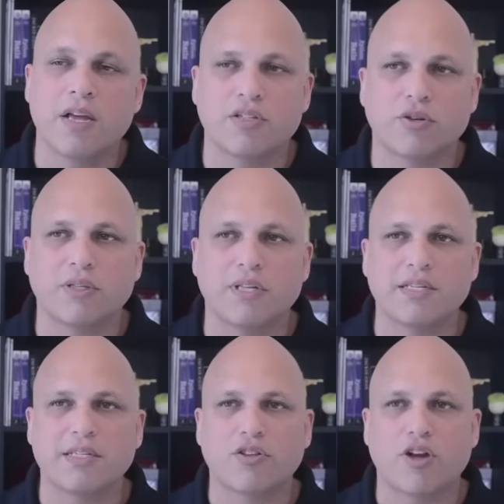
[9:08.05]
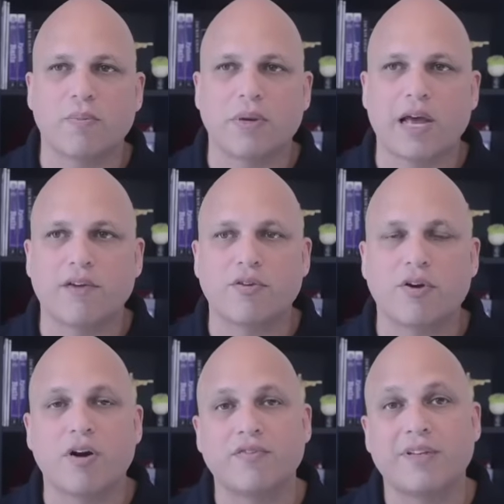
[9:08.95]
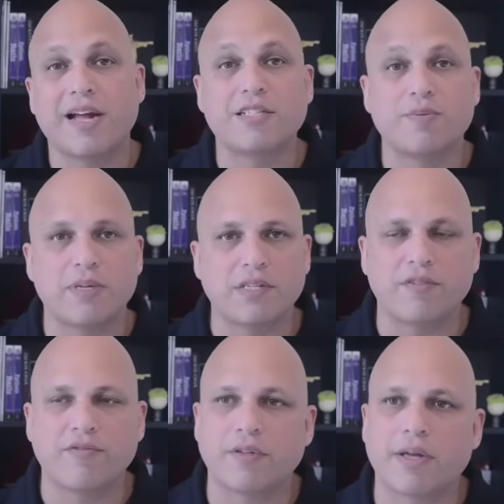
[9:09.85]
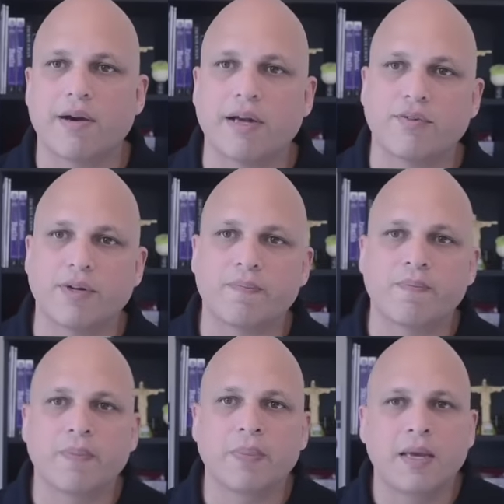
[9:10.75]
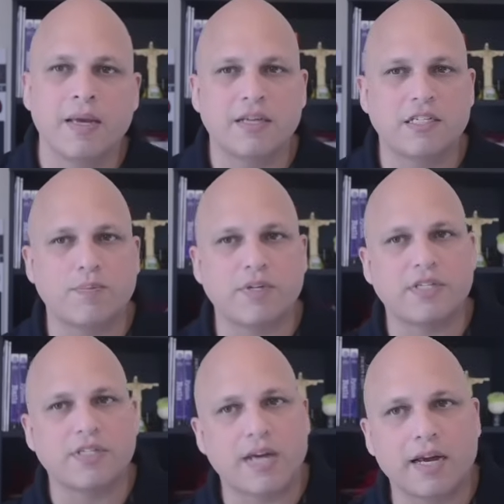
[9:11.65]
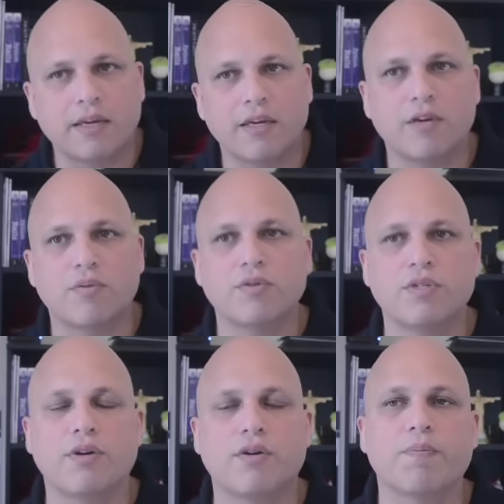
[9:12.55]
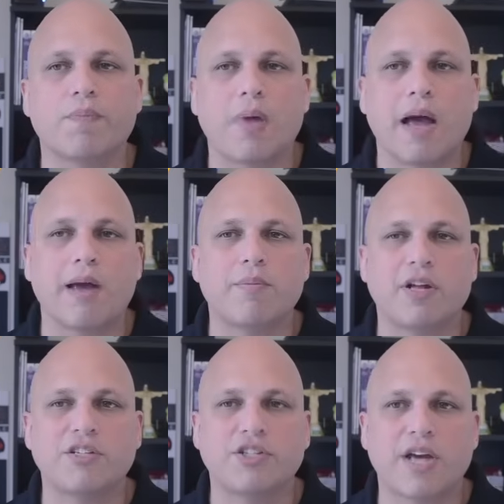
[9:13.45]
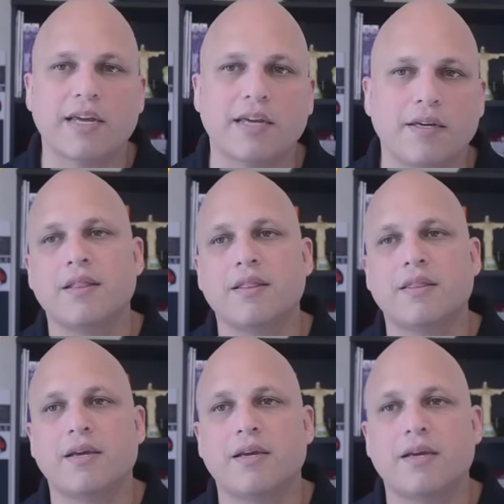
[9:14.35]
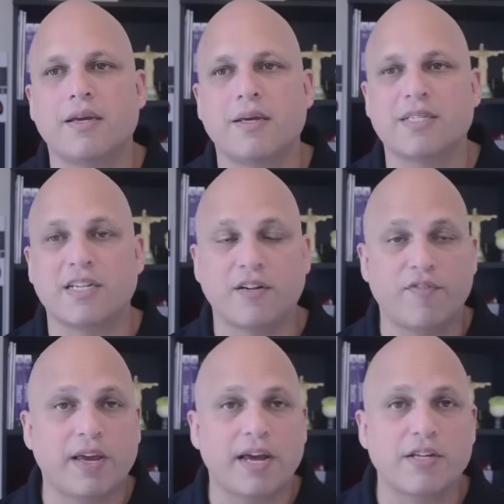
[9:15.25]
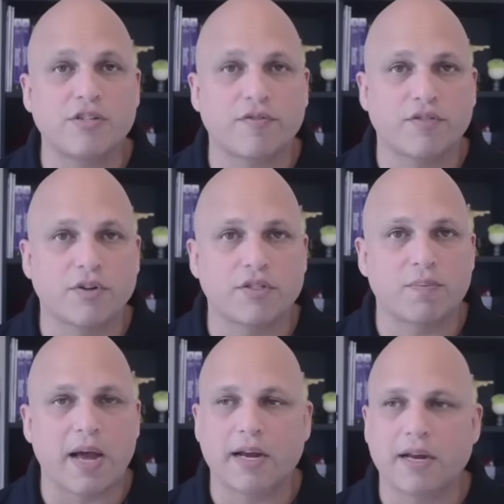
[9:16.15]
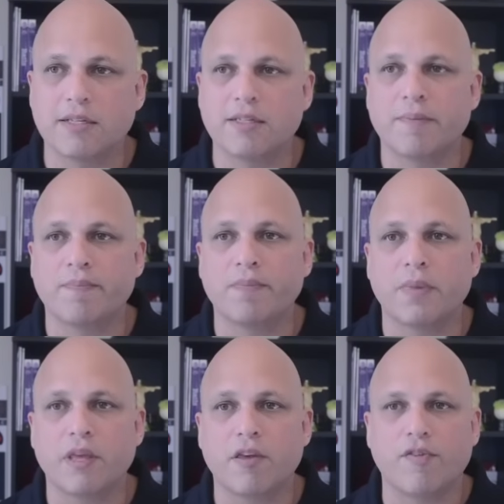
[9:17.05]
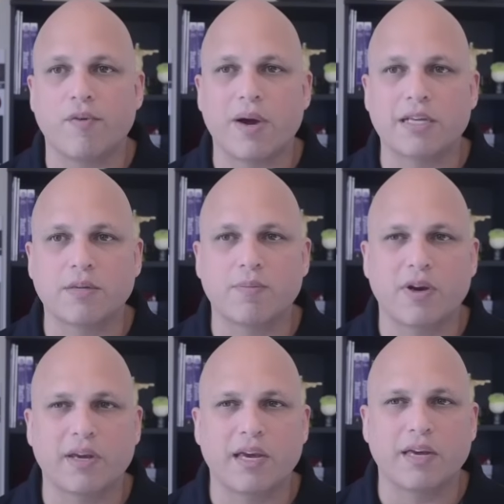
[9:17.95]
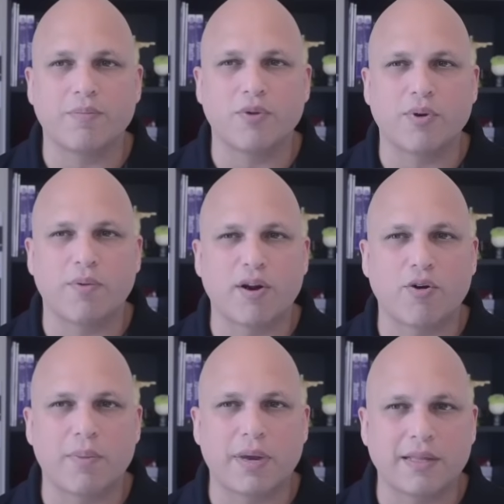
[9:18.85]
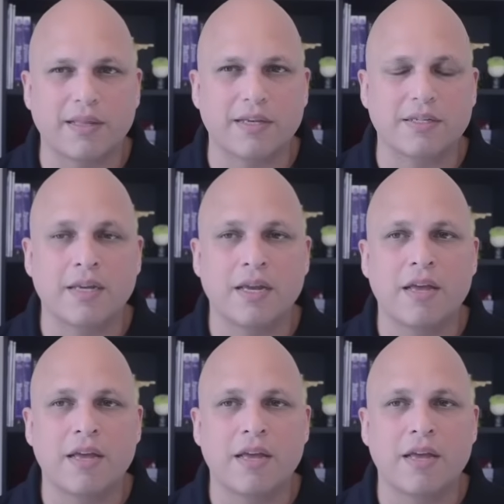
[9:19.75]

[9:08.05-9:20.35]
So this is the top level of that specific directory. GPG check equals 0. I'm not checking the certificates of those packets. If you ask me, okay, do you recommend this?